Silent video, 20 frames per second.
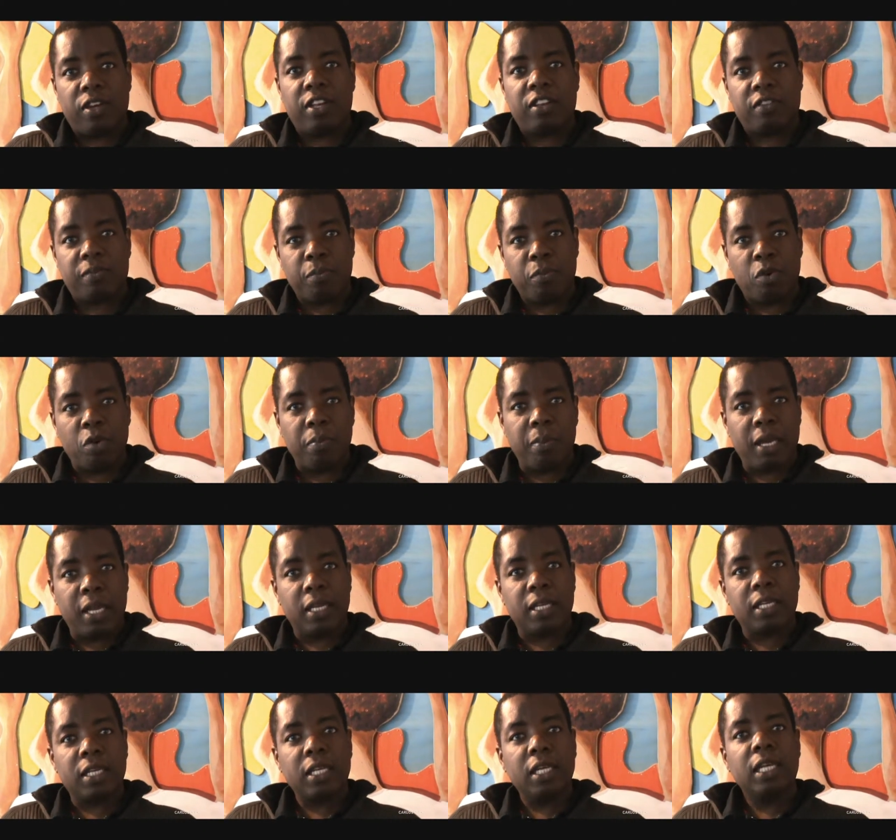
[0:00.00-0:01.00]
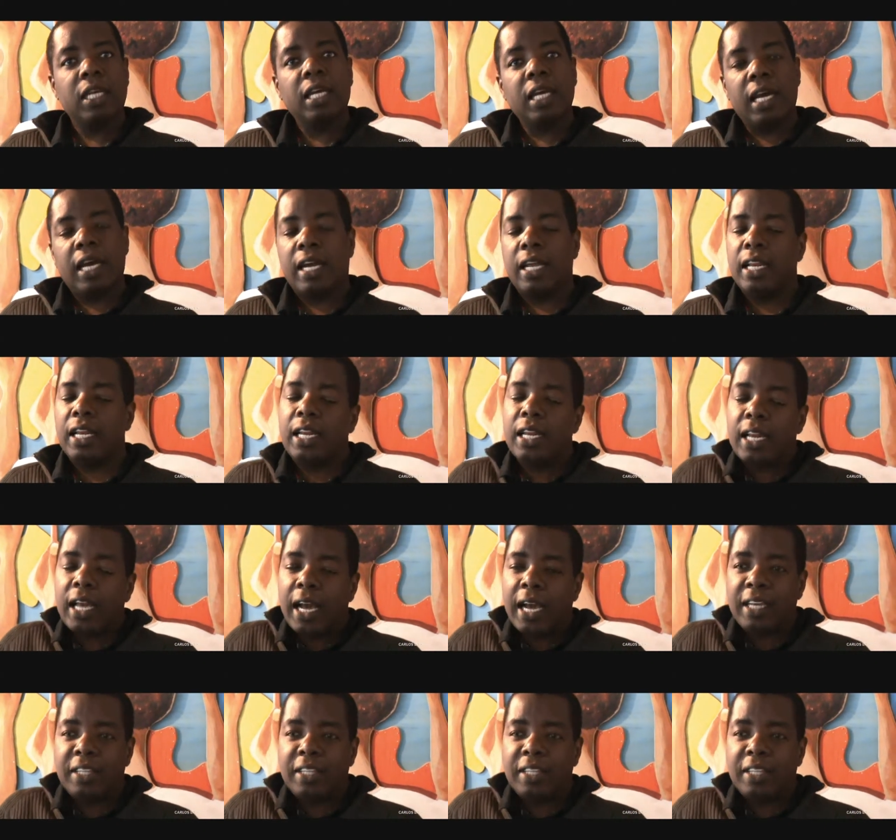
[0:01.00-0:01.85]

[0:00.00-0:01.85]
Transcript: this moment. And